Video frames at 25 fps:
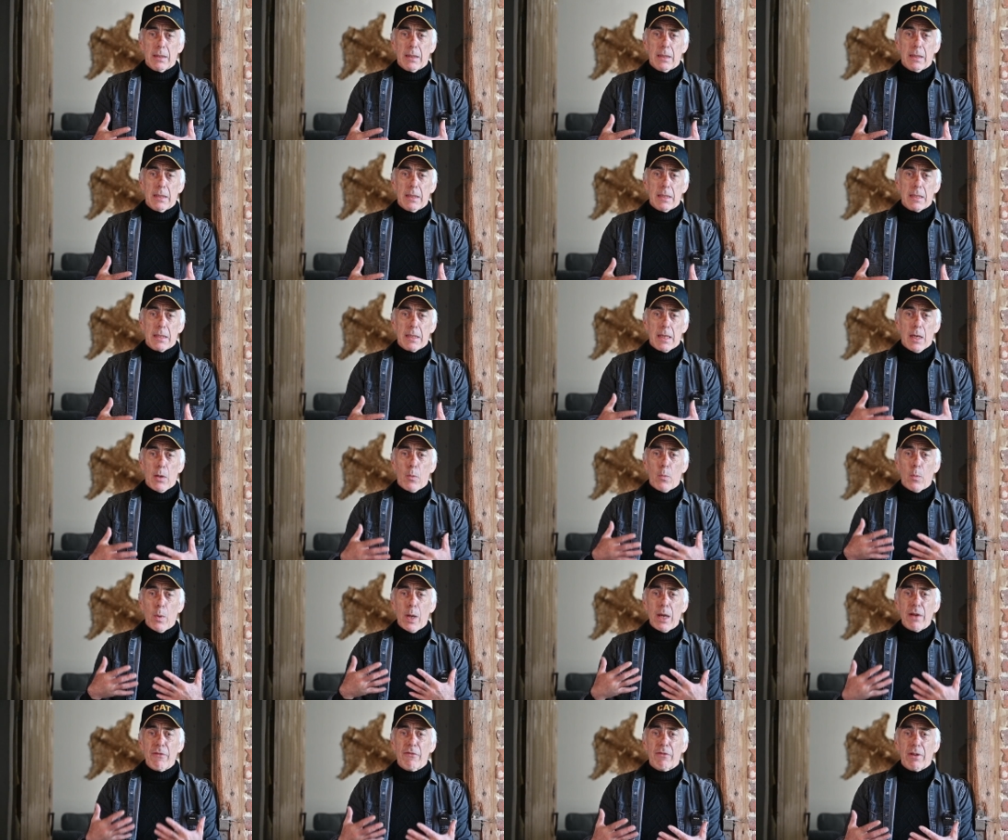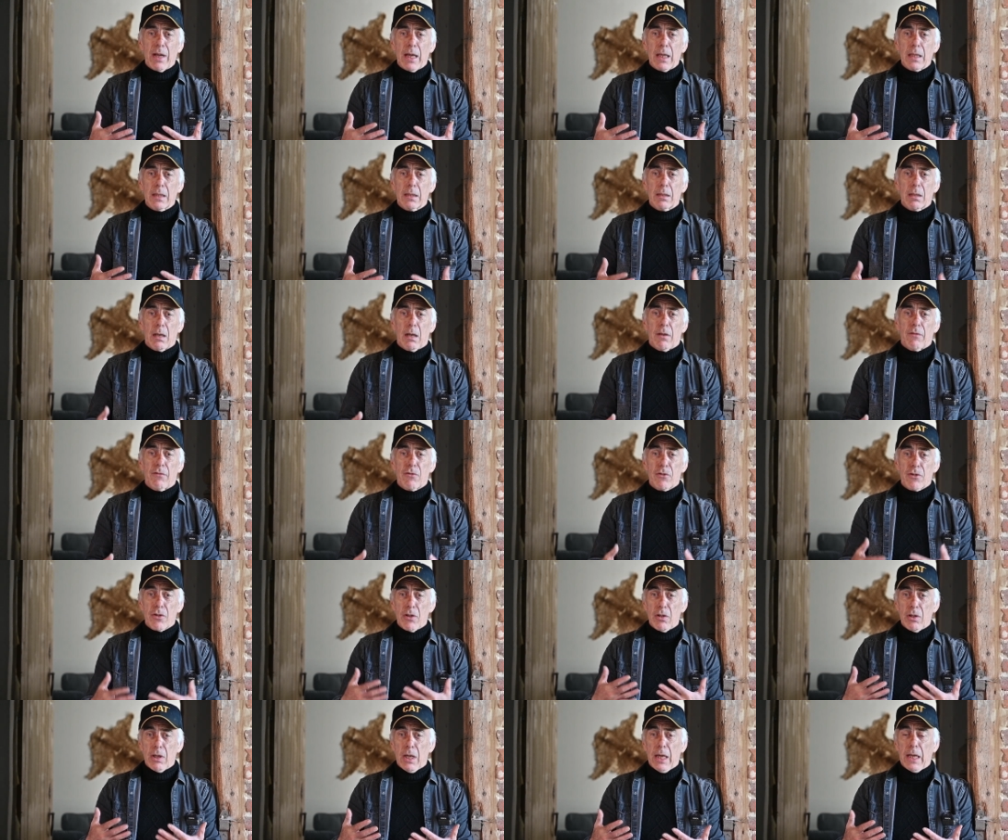is a wavelength of
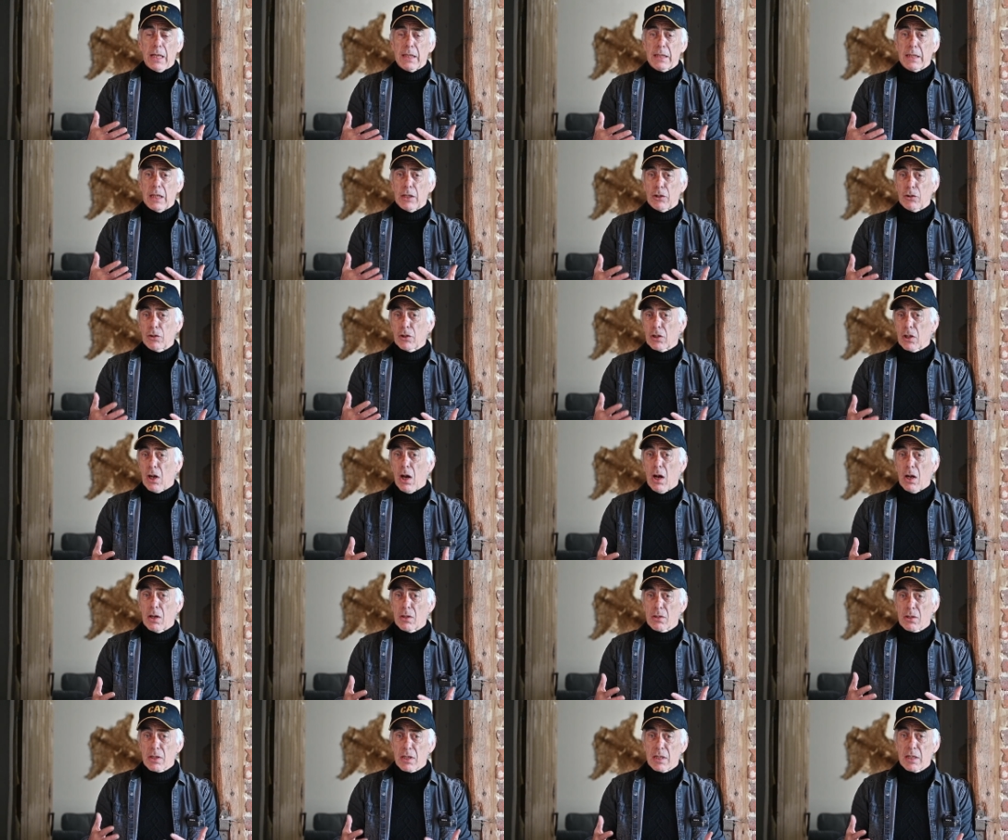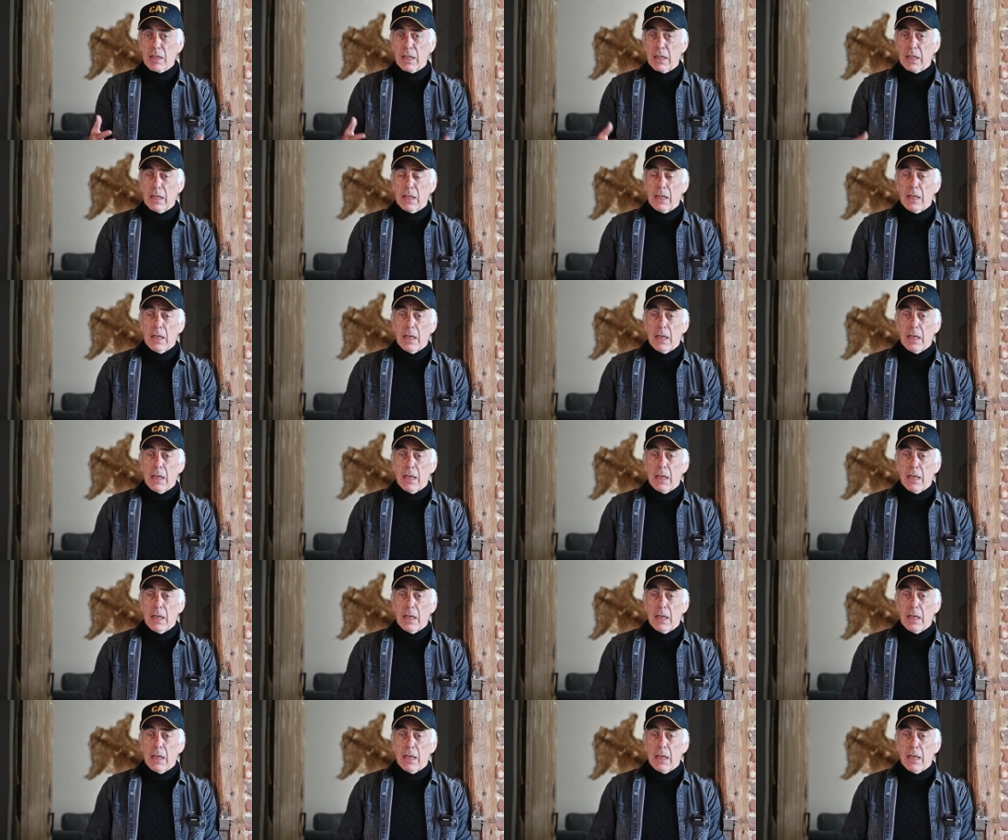sunlight that you can't see.